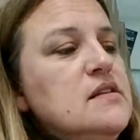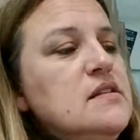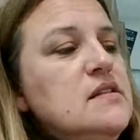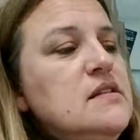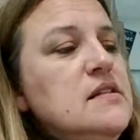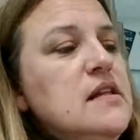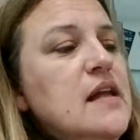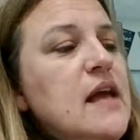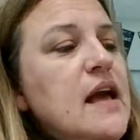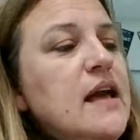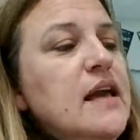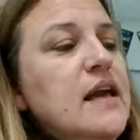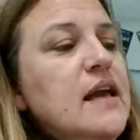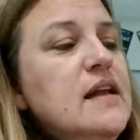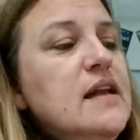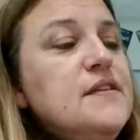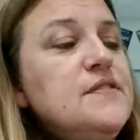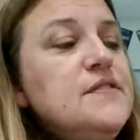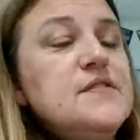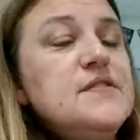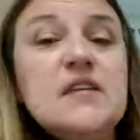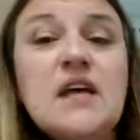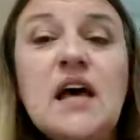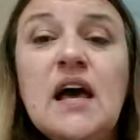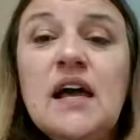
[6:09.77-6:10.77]
negative
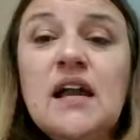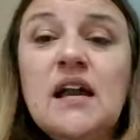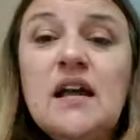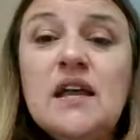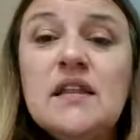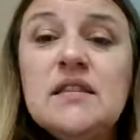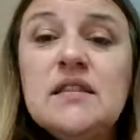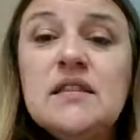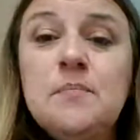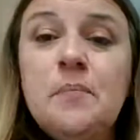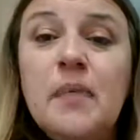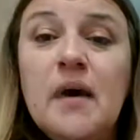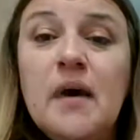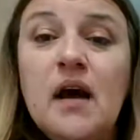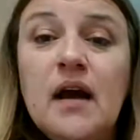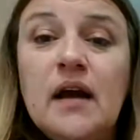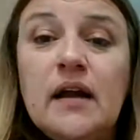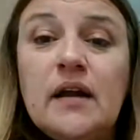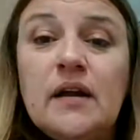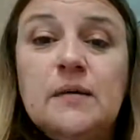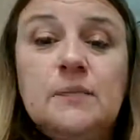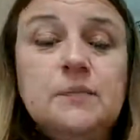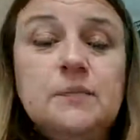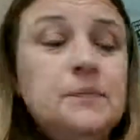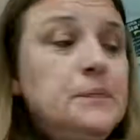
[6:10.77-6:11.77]
side on the
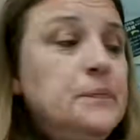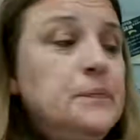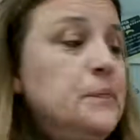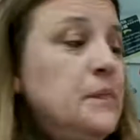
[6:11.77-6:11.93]
bottom,